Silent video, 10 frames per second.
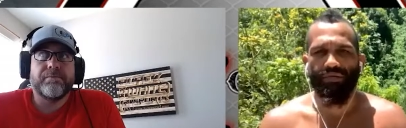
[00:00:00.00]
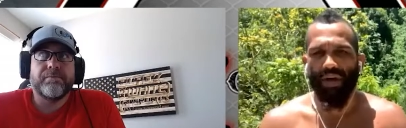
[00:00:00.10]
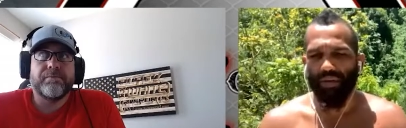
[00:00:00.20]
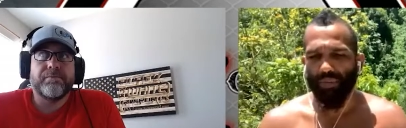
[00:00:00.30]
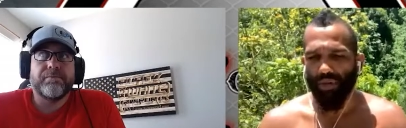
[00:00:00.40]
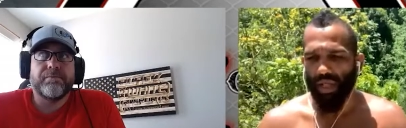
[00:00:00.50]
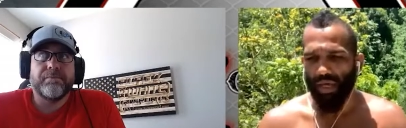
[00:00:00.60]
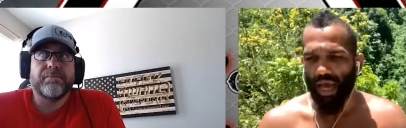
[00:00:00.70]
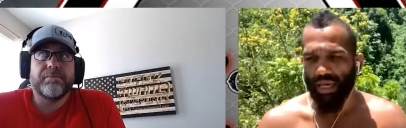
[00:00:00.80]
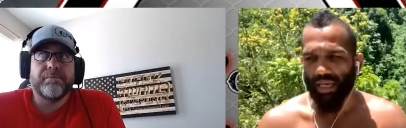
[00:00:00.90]
Speaker 1: fight, but
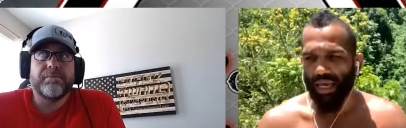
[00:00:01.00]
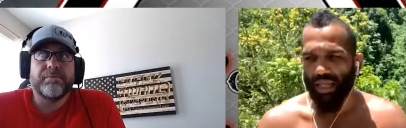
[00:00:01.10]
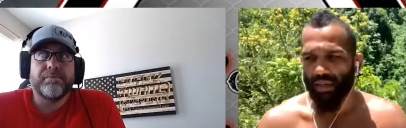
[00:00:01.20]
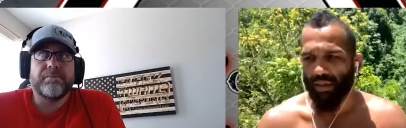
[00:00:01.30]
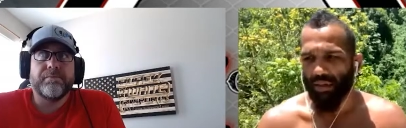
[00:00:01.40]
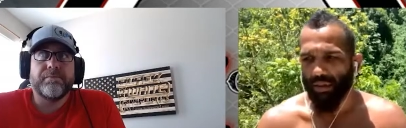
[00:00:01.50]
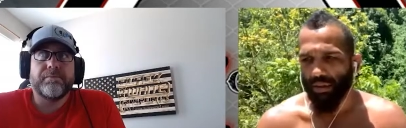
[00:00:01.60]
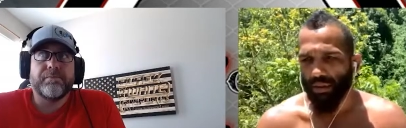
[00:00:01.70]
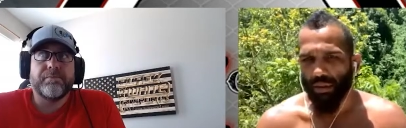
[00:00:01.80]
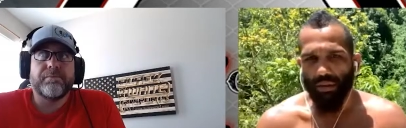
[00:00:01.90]
I, I can't
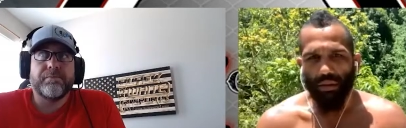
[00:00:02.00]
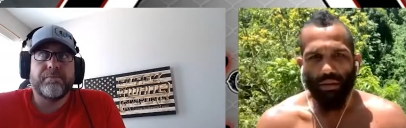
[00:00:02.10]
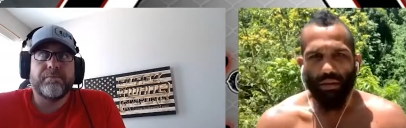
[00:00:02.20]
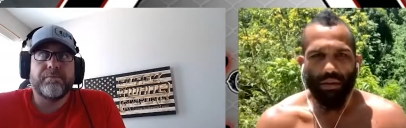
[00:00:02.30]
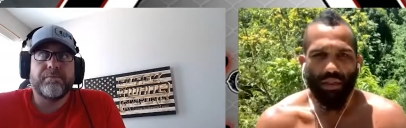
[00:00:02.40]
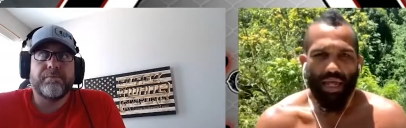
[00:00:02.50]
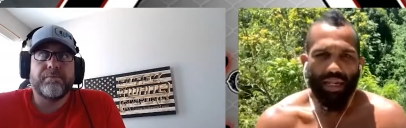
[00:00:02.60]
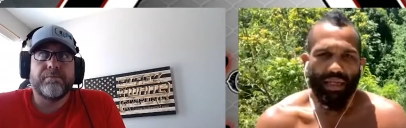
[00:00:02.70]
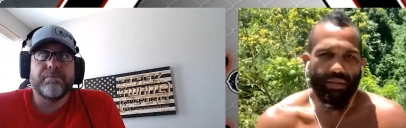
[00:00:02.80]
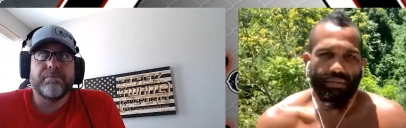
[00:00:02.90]

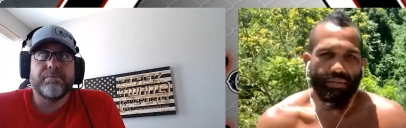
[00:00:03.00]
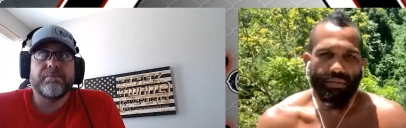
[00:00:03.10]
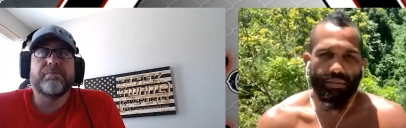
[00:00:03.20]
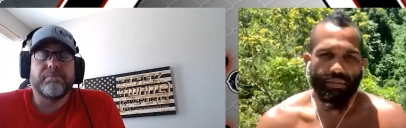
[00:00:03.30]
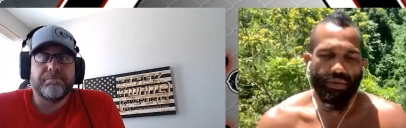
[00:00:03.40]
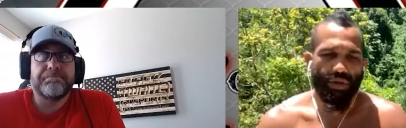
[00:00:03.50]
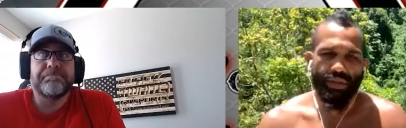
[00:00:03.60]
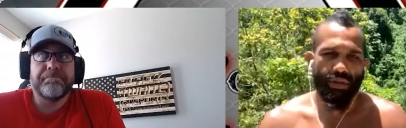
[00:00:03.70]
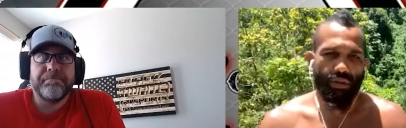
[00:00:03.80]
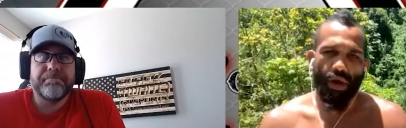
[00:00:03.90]
let him. You know,
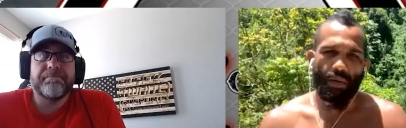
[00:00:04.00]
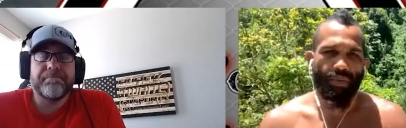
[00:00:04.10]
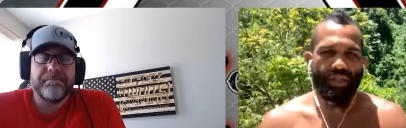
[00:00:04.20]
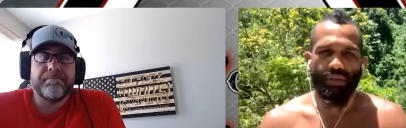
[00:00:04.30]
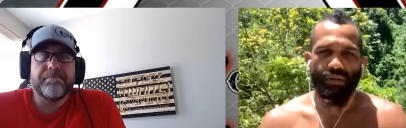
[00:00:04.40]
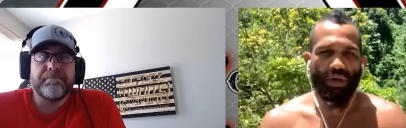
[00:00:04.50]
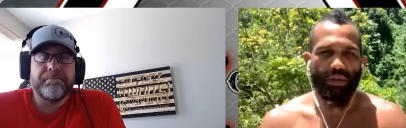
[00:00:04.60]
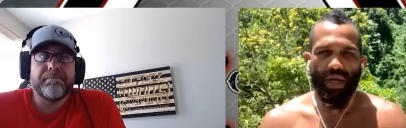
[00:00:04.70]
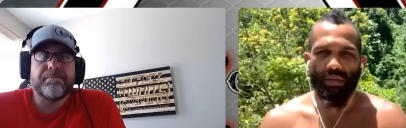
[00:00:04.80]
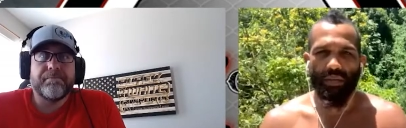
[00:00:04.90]
he's in the wrong place in the wrong
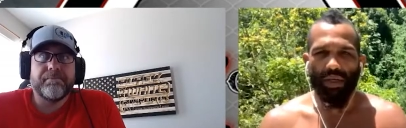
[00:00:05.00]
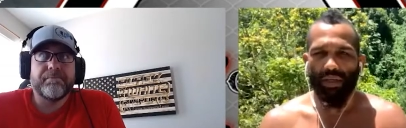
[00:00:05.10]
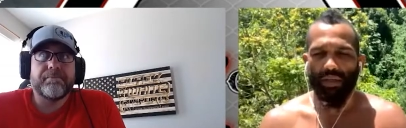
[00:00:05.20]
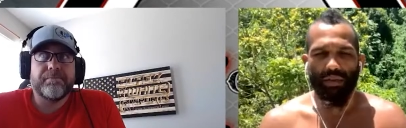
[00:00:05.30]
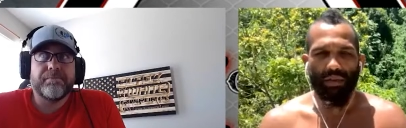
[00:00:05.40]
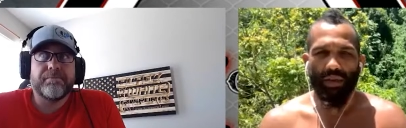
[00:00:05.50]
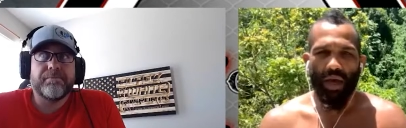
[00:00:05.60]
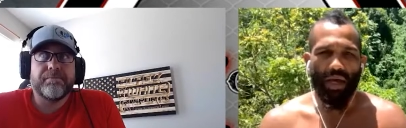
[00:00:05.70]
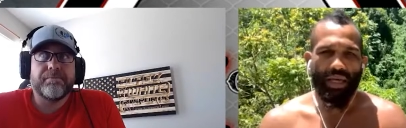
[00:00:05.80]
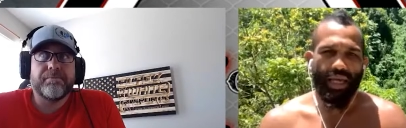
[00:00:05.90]
time. Like he,
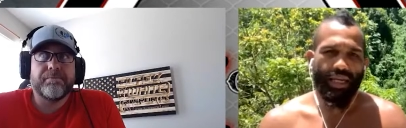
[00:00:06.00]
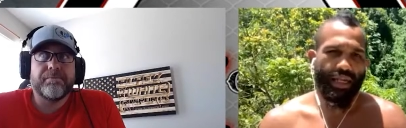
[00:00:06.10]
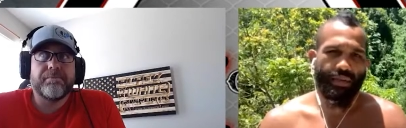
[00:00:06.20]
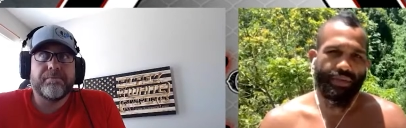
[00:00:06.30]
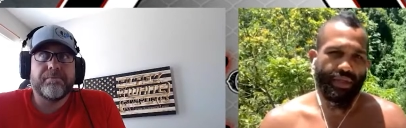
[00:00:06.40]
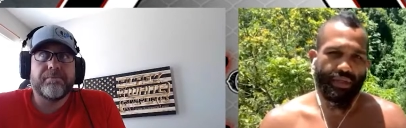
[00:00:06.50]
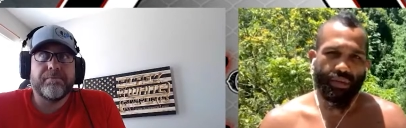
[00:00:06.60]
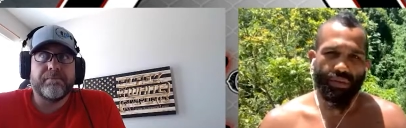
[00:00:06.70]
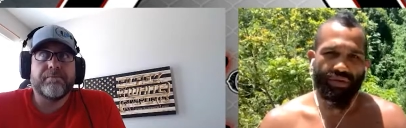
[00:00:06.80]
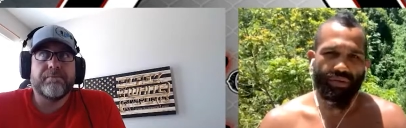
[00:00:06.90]
I can't let him take this
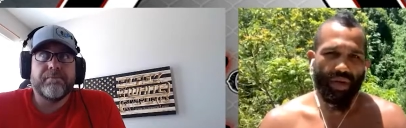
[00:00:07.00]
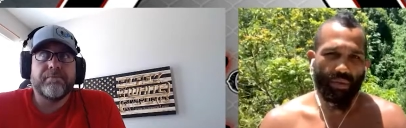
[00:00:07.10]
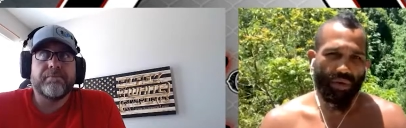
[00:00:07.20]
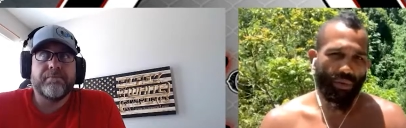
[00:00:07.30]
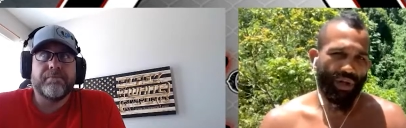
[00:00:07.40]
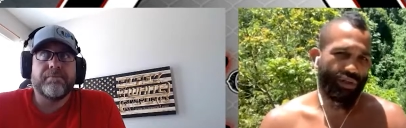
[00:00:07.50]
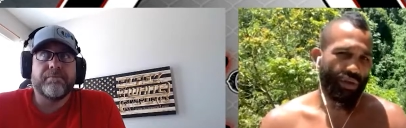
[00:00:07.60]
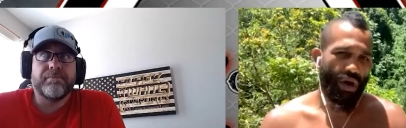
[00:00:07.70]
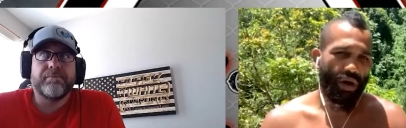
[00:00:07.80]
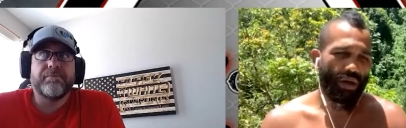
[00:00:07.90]
away from me. I work way
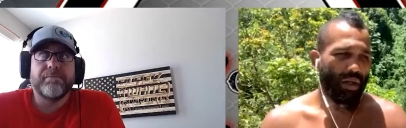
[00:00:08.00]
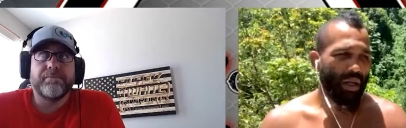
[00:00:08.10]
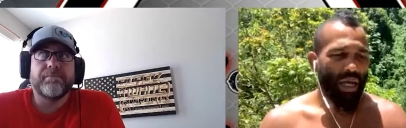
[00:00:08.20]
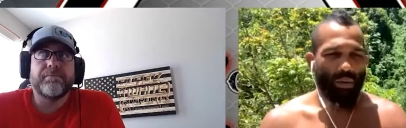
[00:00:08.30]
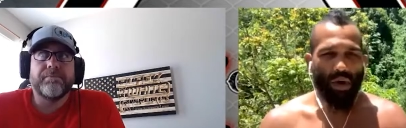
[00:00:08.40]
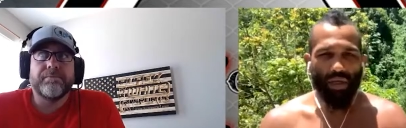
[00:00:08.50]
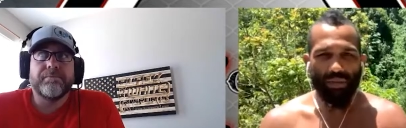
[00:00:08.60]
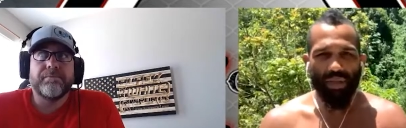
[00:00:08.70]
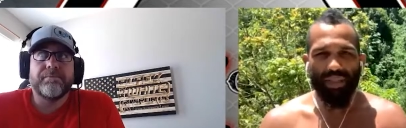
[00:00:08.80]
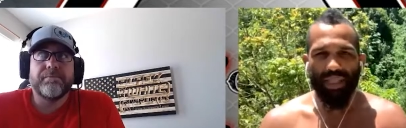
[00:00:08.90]
too hard, and while
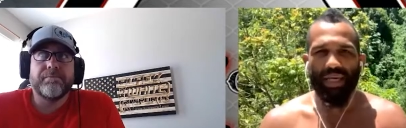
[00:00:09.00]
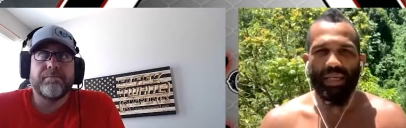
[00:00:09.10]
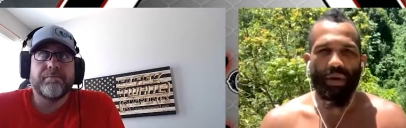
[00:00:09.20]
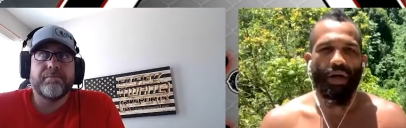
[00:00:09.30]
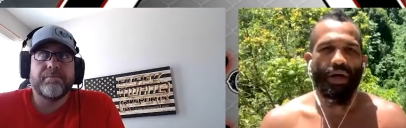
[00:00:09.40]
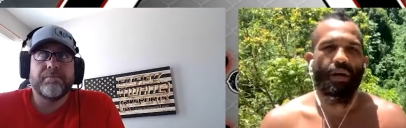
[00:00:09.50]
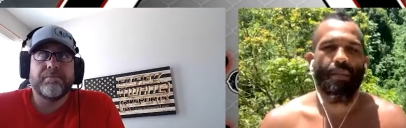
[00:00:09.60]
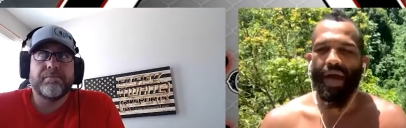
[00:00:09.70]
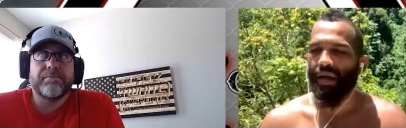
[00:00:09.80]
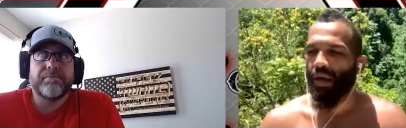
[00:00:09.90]
he's been thinking about coming
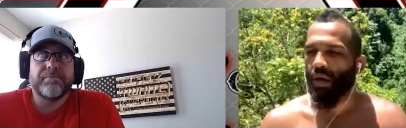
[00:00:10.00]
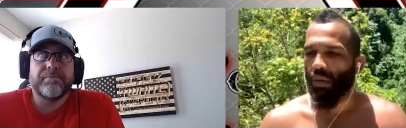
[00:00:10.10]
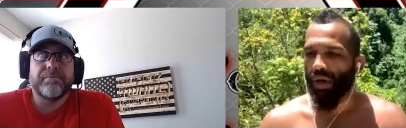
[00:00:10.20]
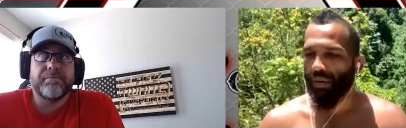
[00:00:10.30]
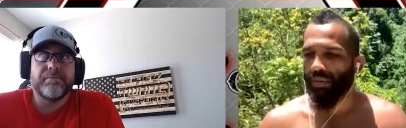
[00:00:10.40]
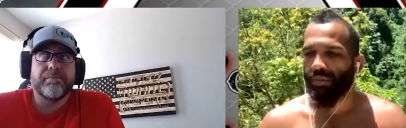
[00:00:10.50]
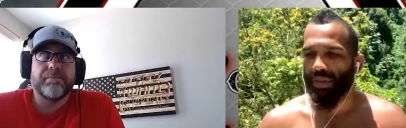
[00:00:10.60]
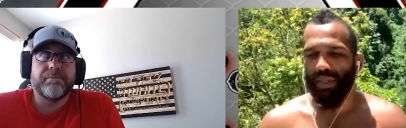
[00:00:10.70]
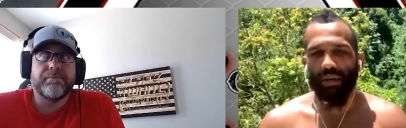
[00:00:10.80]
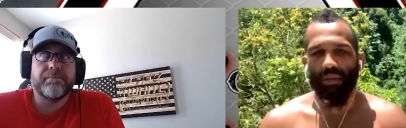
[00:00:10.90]
back, while he's
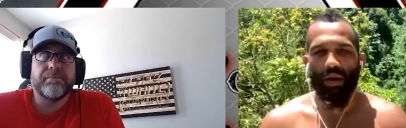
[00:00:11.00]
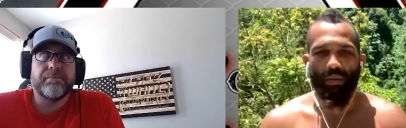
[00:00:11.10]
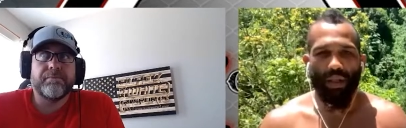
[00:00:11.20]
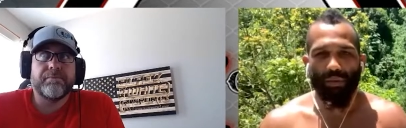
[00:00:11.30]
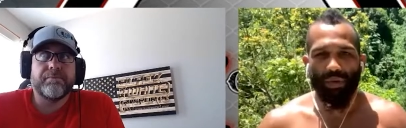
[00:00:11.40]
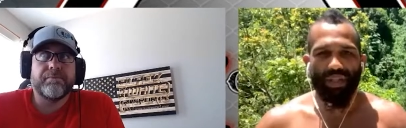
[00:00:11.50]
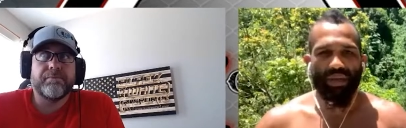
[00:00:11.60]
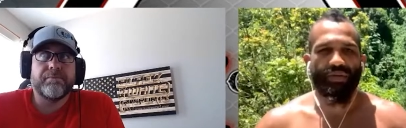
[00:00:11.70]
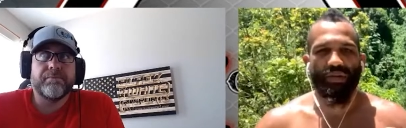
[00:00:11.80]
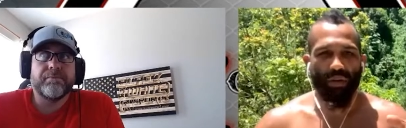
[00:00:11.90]
been thinking about like
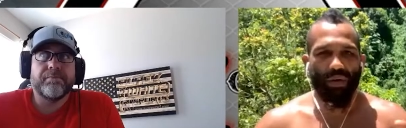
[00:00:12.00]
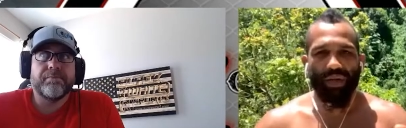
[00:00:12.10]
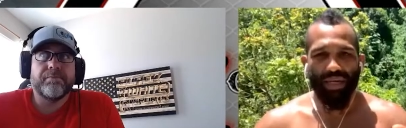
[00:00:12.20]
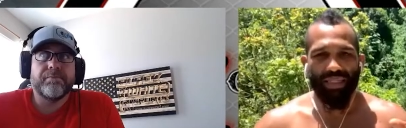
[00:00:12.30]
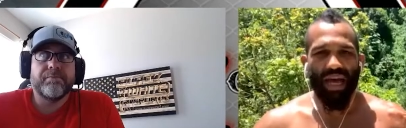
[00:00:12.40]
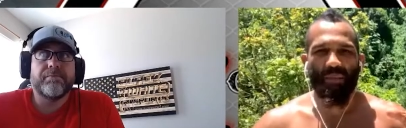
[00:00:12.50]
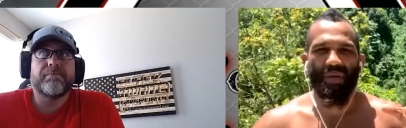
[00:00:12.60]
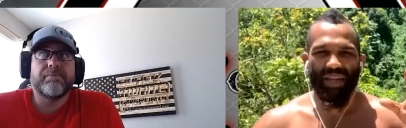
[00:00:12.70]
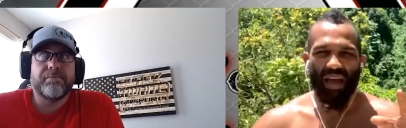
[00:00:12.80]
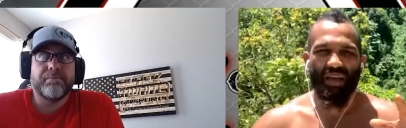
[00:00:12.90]
reliving the glory days, I've
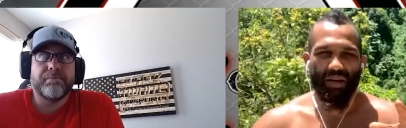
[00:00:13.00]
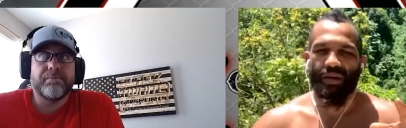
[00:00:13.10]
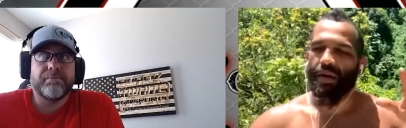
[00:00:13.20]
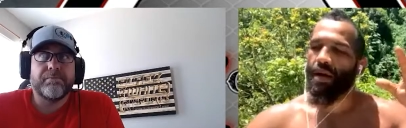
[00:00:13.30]
been out here